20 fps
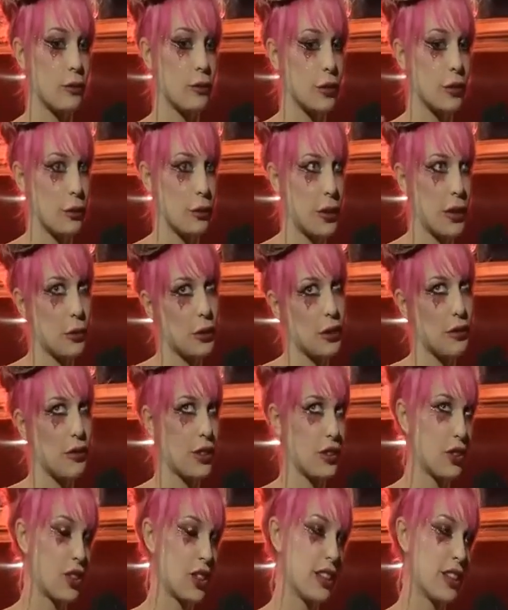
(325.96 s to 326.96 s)
for Wayward
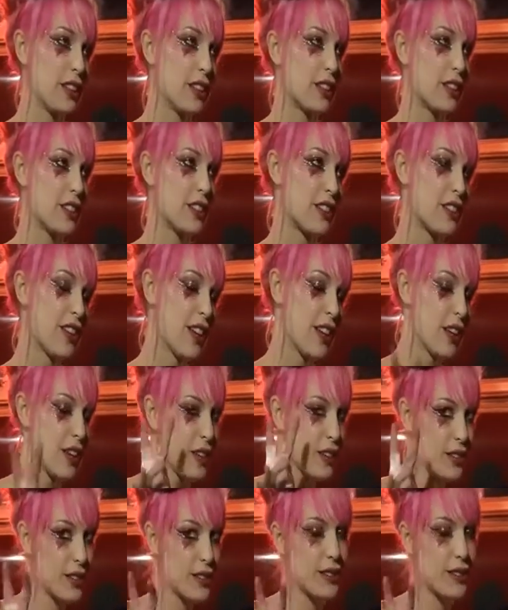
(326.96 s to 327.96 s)
Victorian Girls,
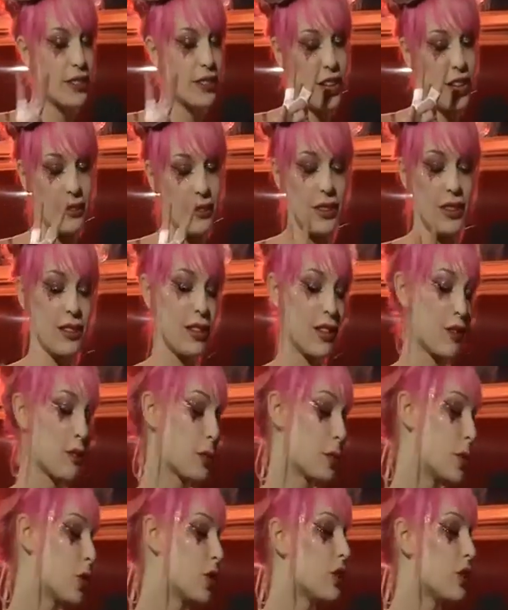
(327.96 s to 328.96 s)
shameless
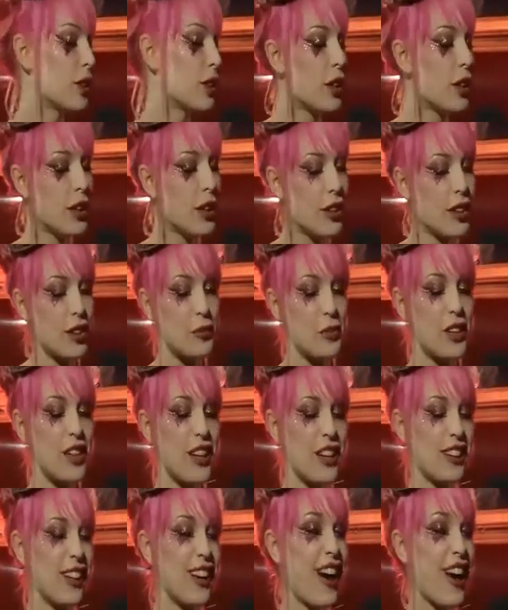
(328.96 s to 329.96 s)
self-promotion
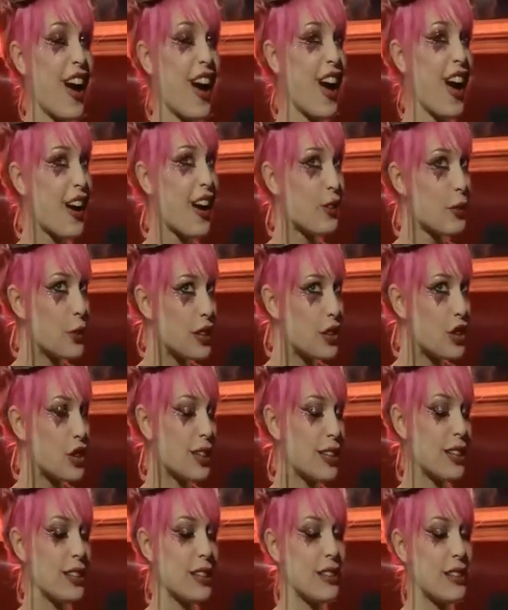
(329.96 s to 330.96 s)
plug, which
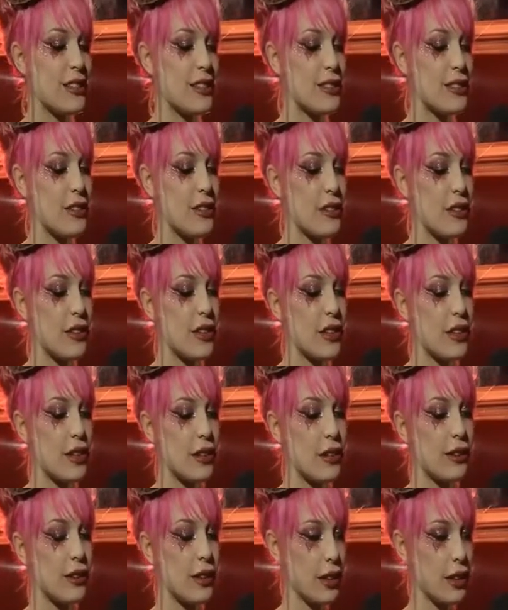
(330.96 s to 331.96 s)
is the
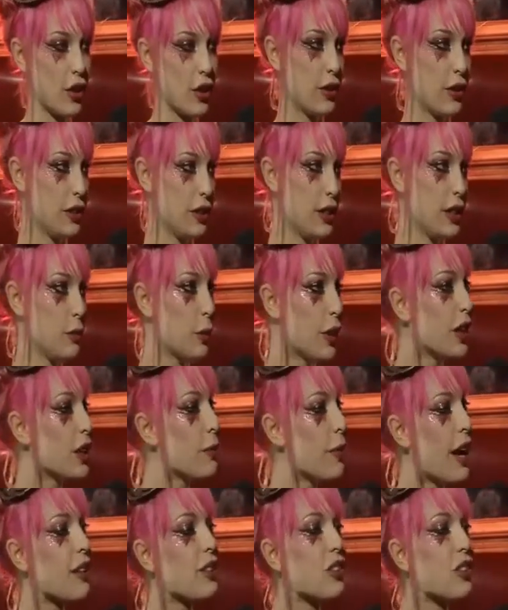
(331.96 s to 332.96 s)
thing called the Tea Party
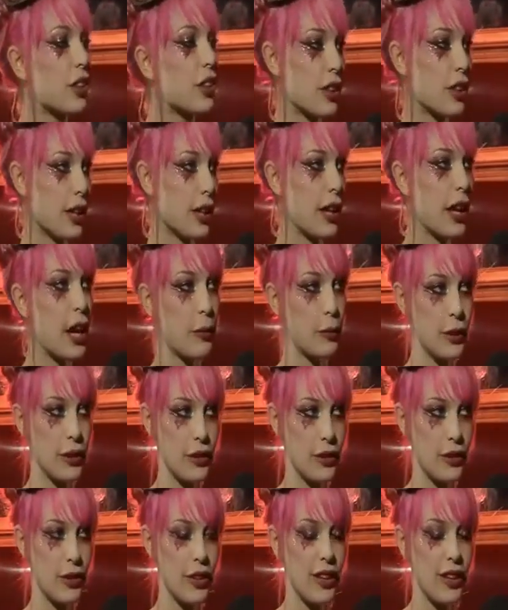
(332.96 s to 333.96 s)
Massacre that
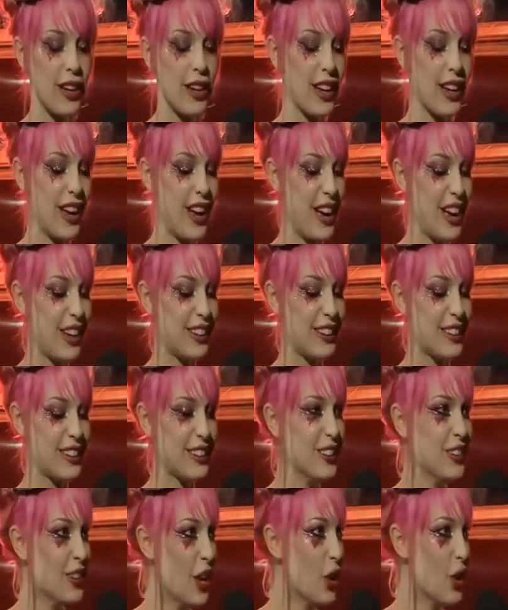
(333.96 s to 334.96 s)
happens. And
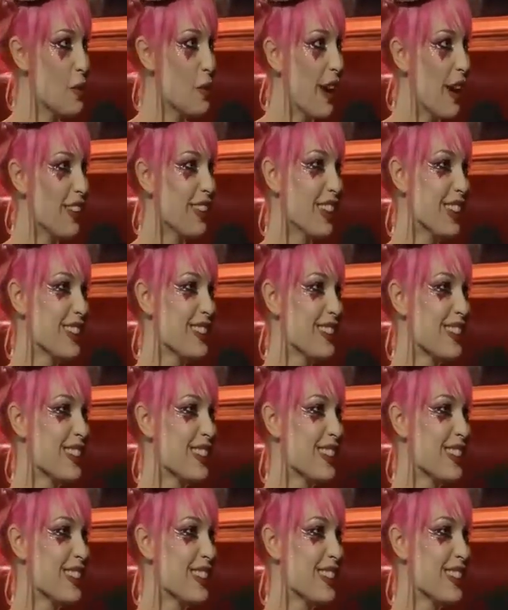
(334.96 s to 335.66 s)
you know about this?